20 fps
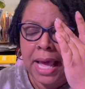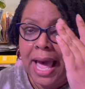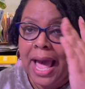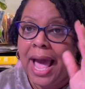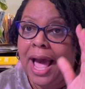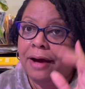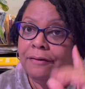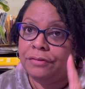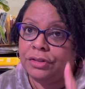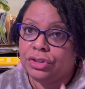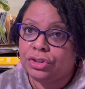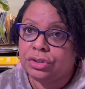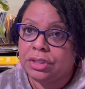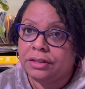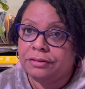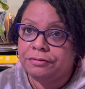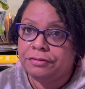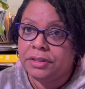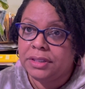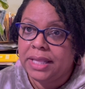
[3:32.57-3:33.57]
I have a
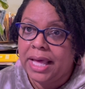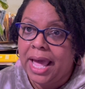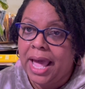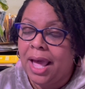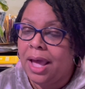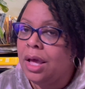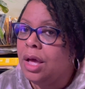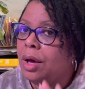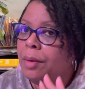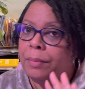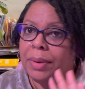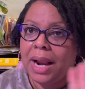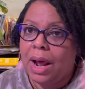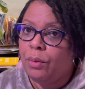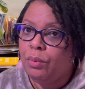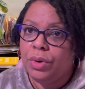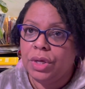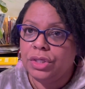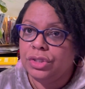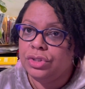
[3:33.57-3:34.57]
trick for that, but I
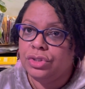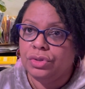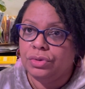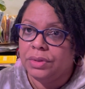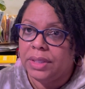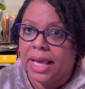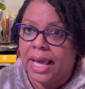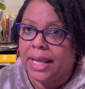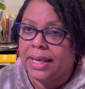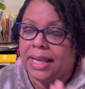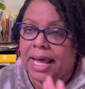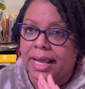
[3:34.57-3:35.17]
wouldn't do that.